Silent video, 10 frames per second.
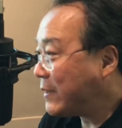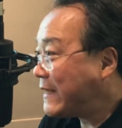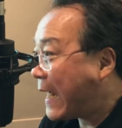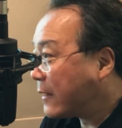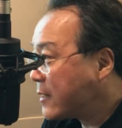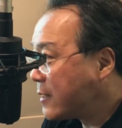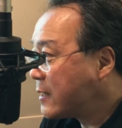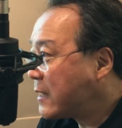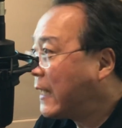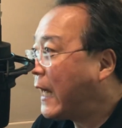
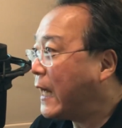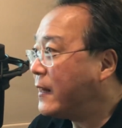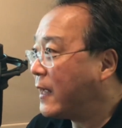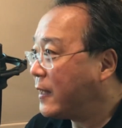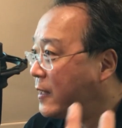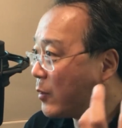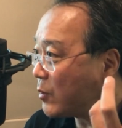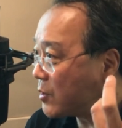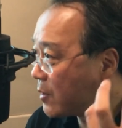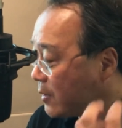dances, and then there
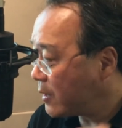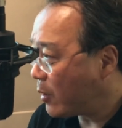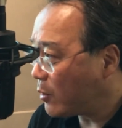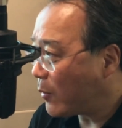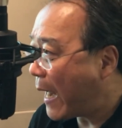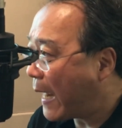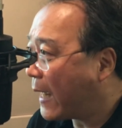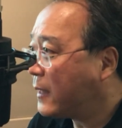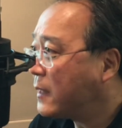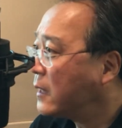was you
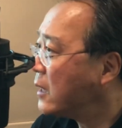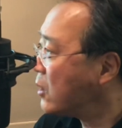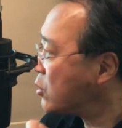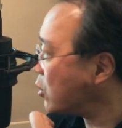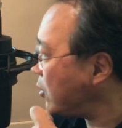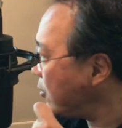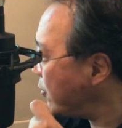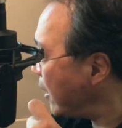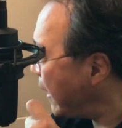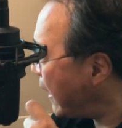add sort of
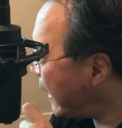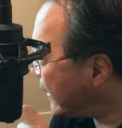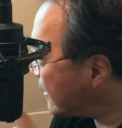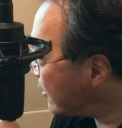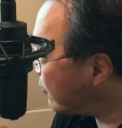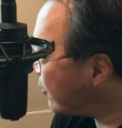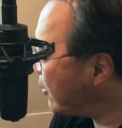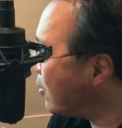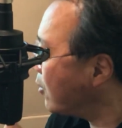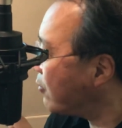a
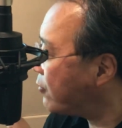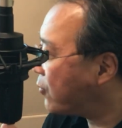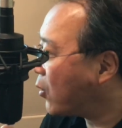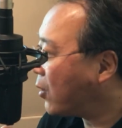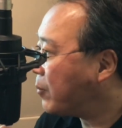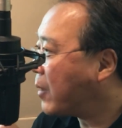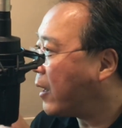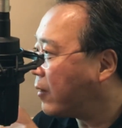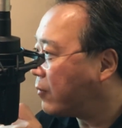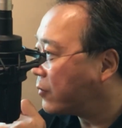different form
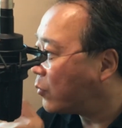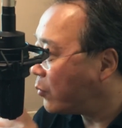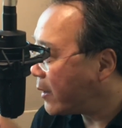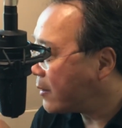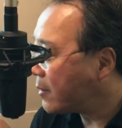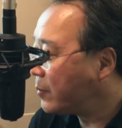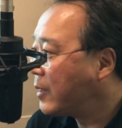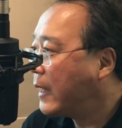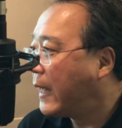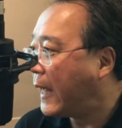of rhythm,
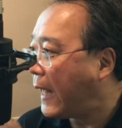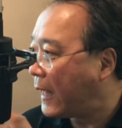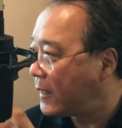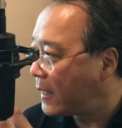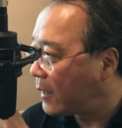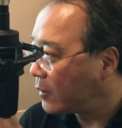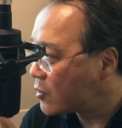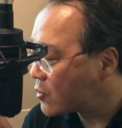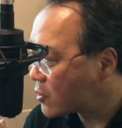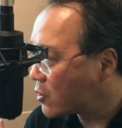and then
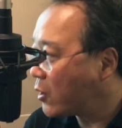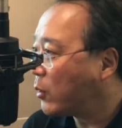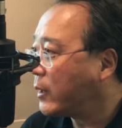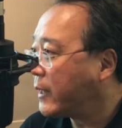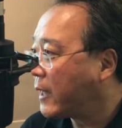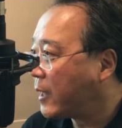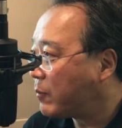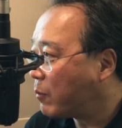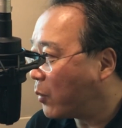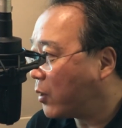slowly it
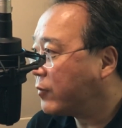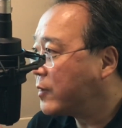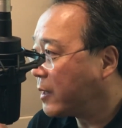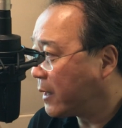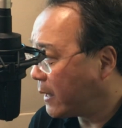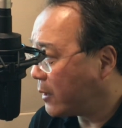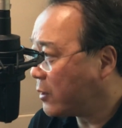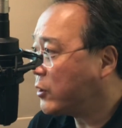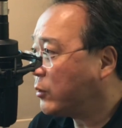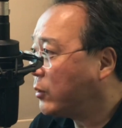morphed
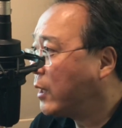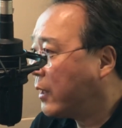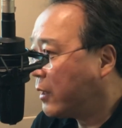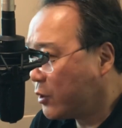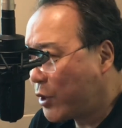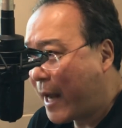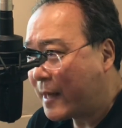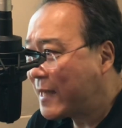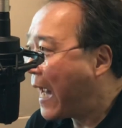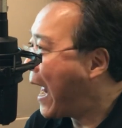into
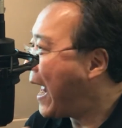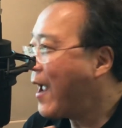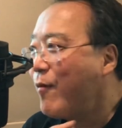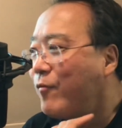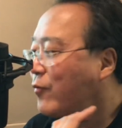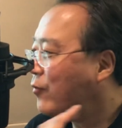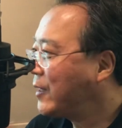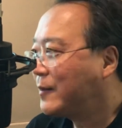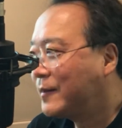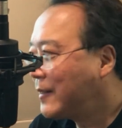jazz. Every